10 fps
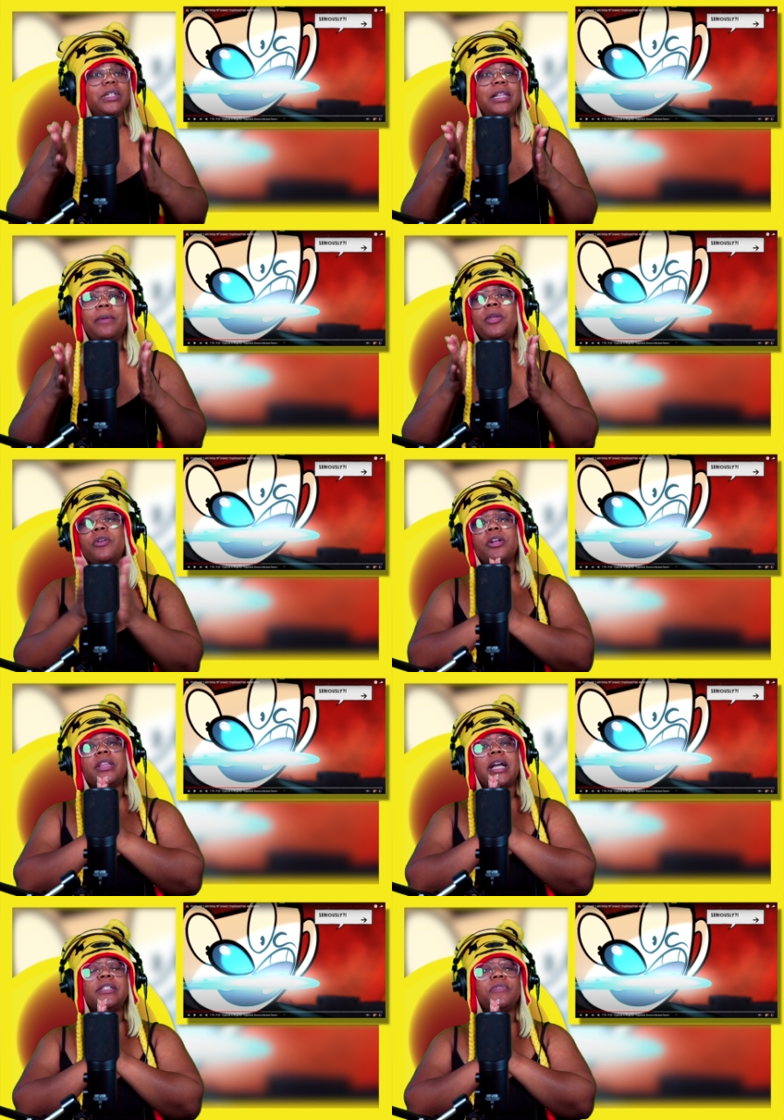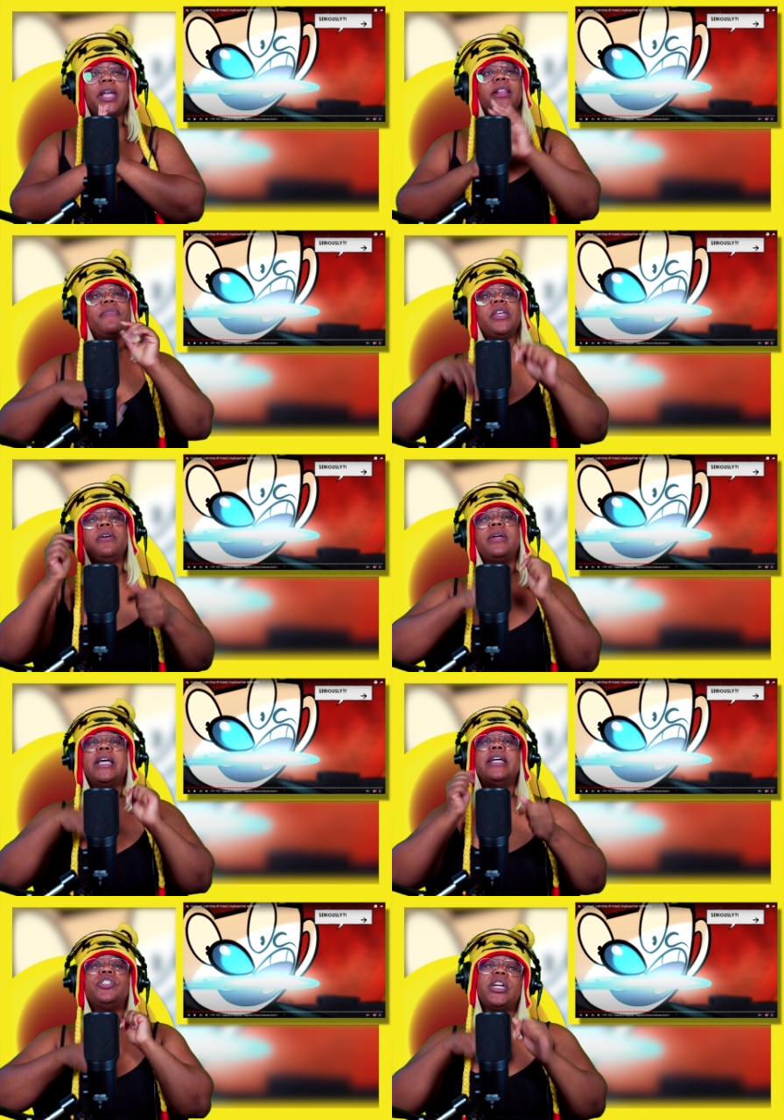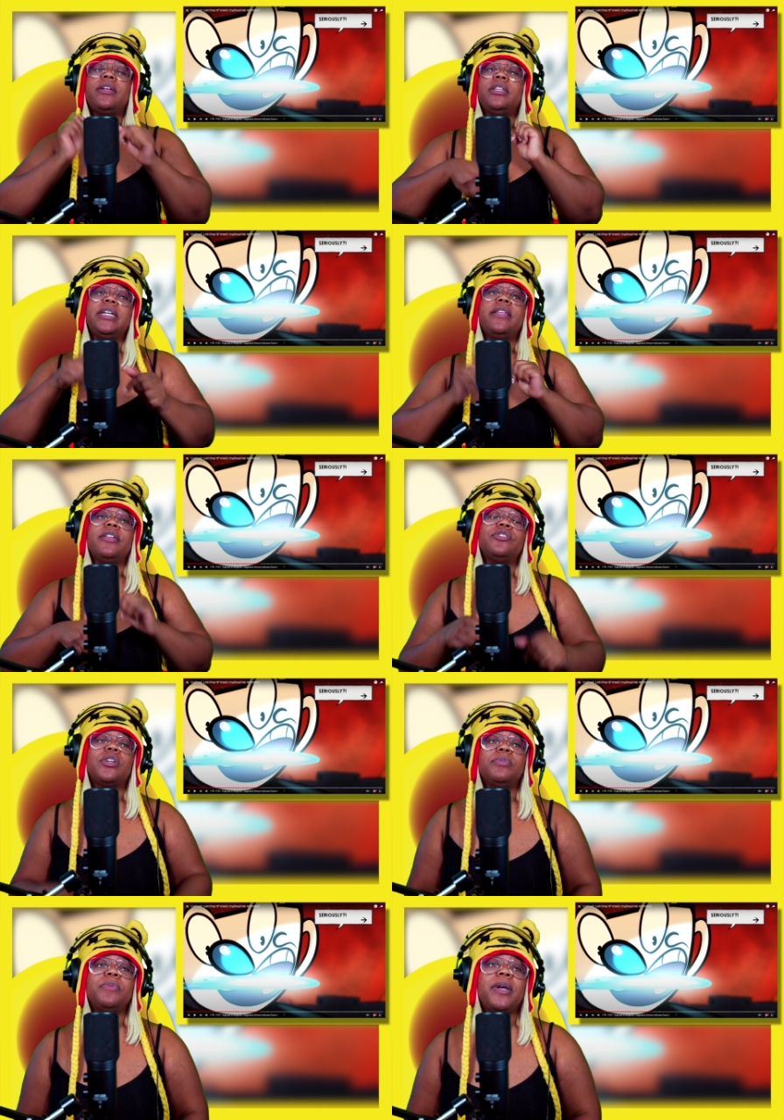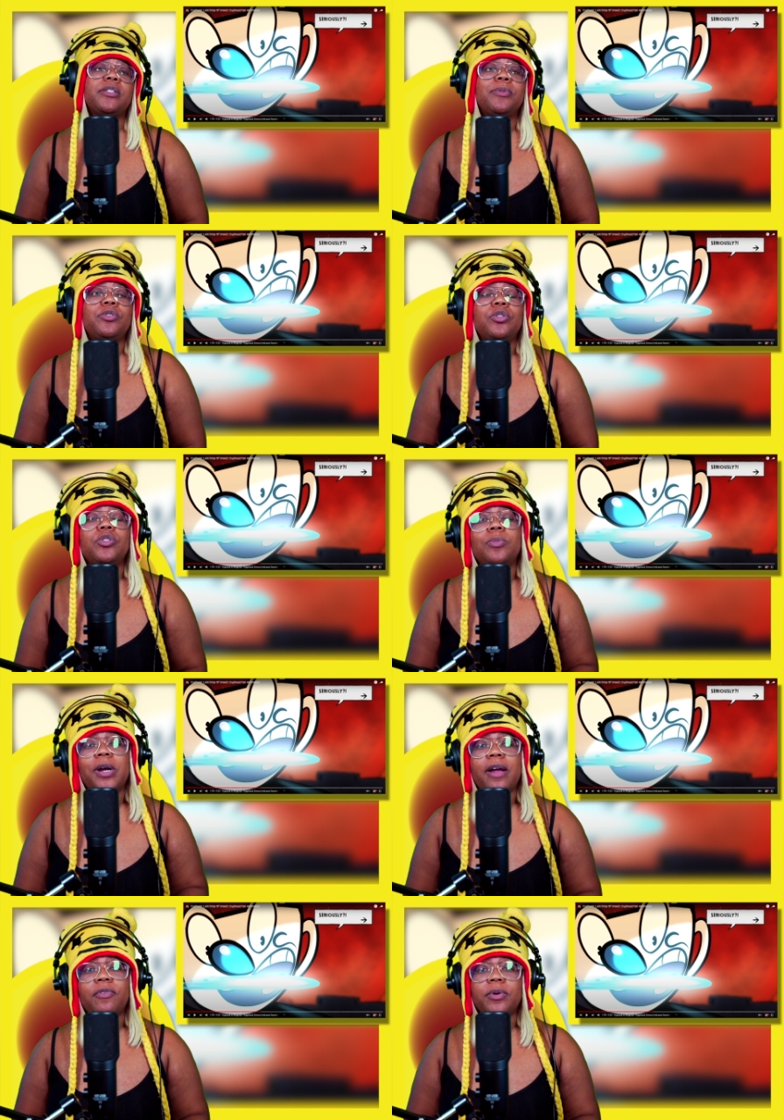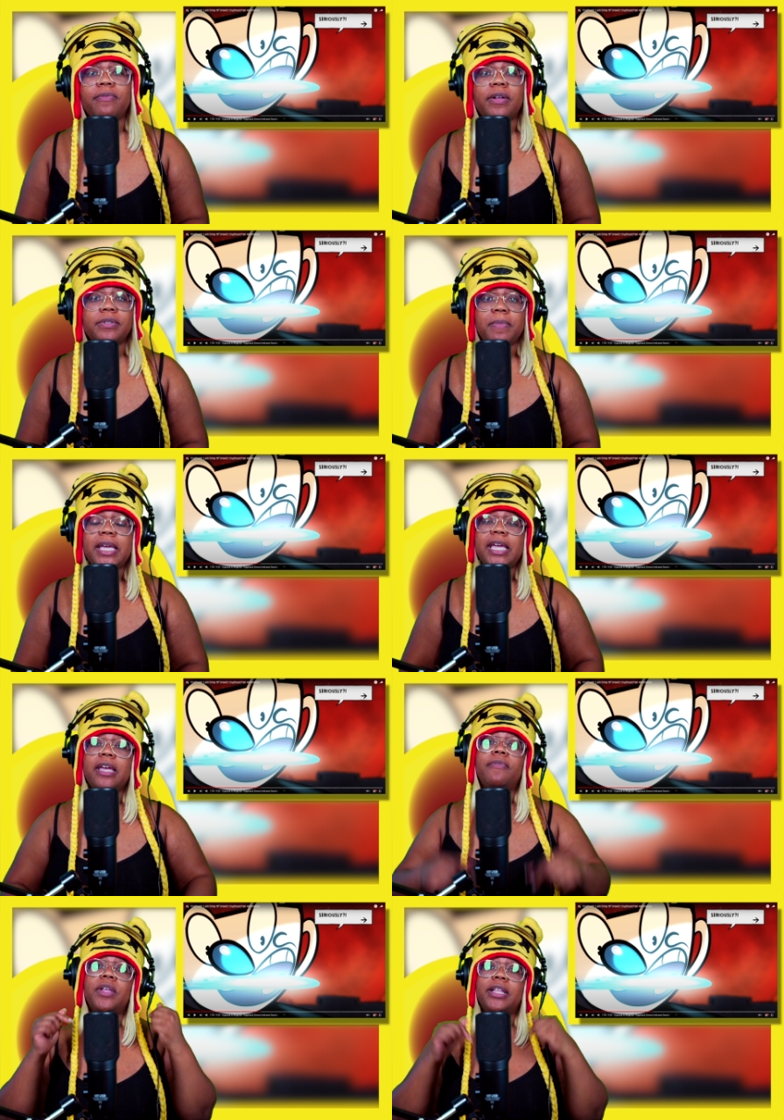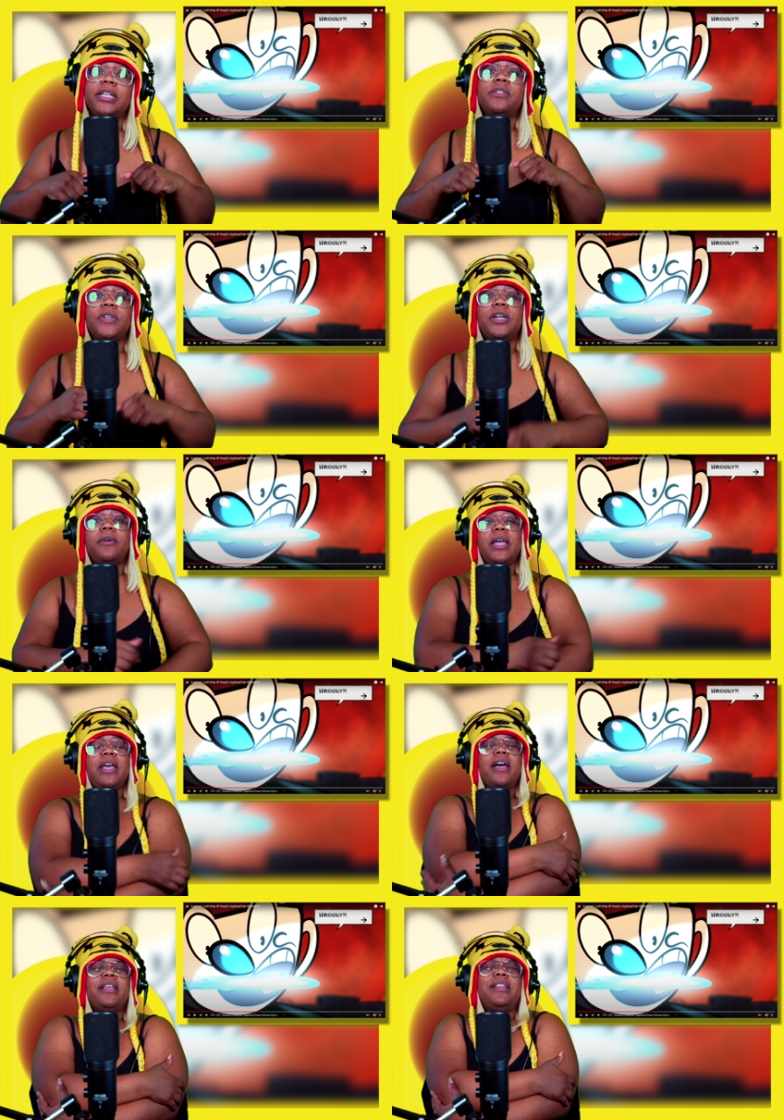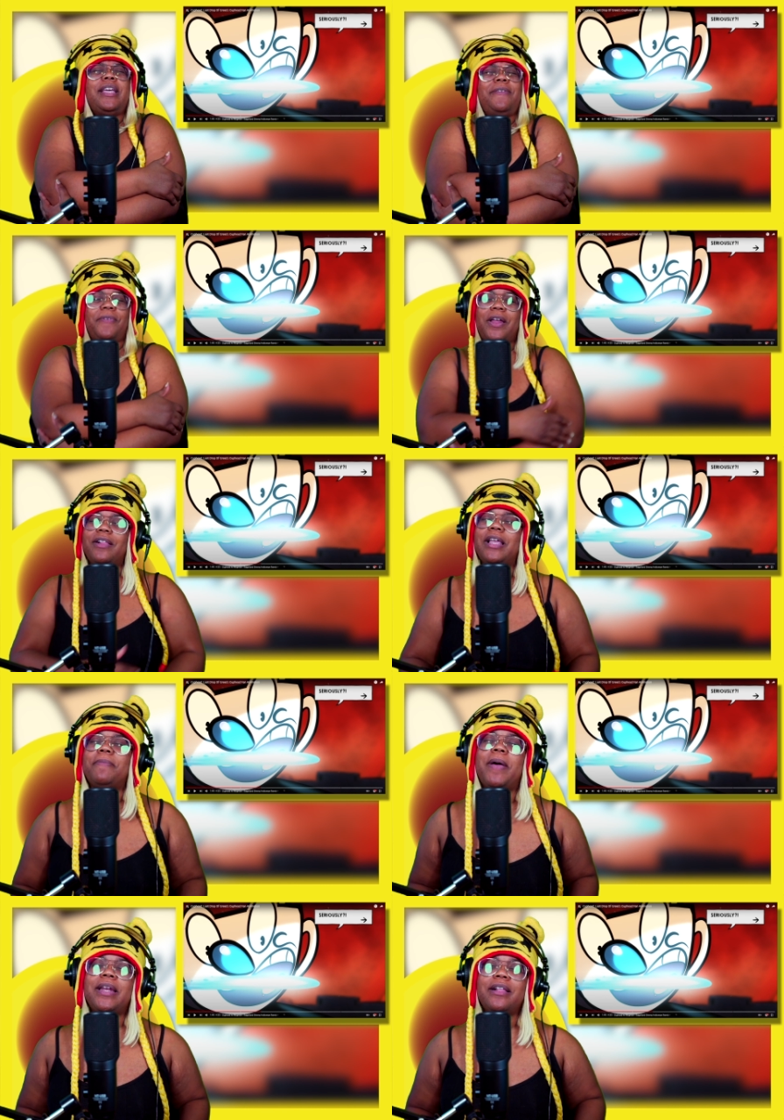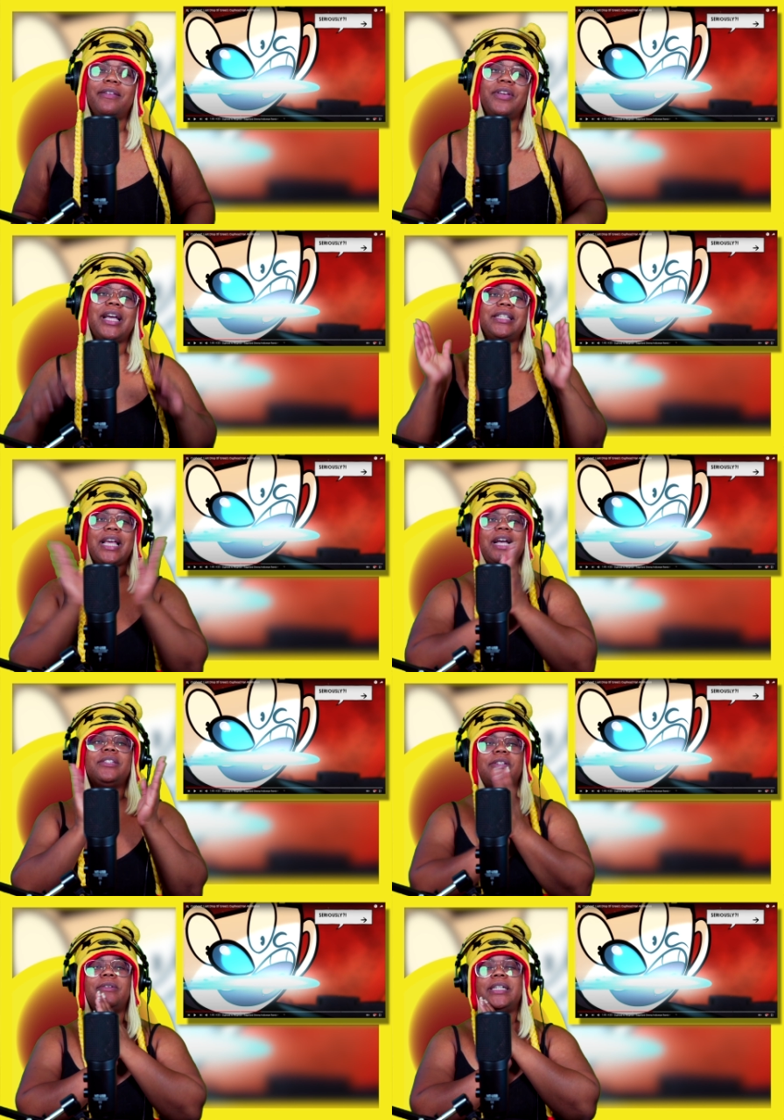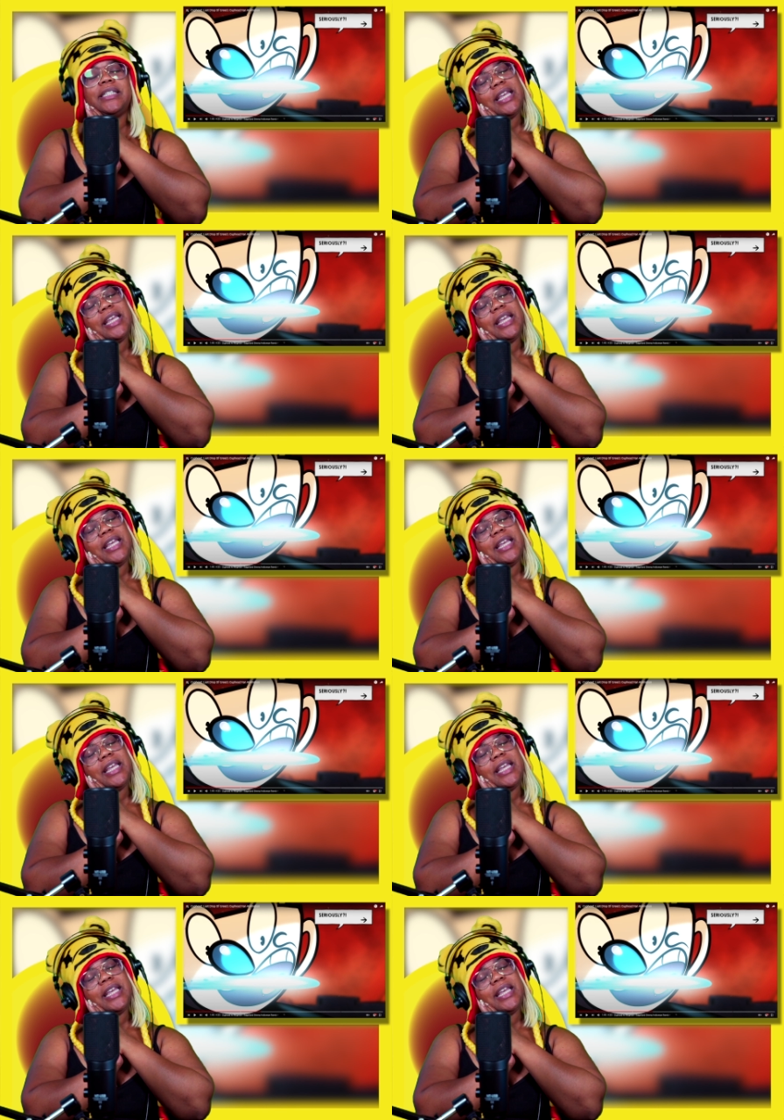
Let me know your thoughts. If you like the video, check out the link in the description box below to support everyone involved in making it. If you like this video, click the life I uh, don't like button. I love you guys as always.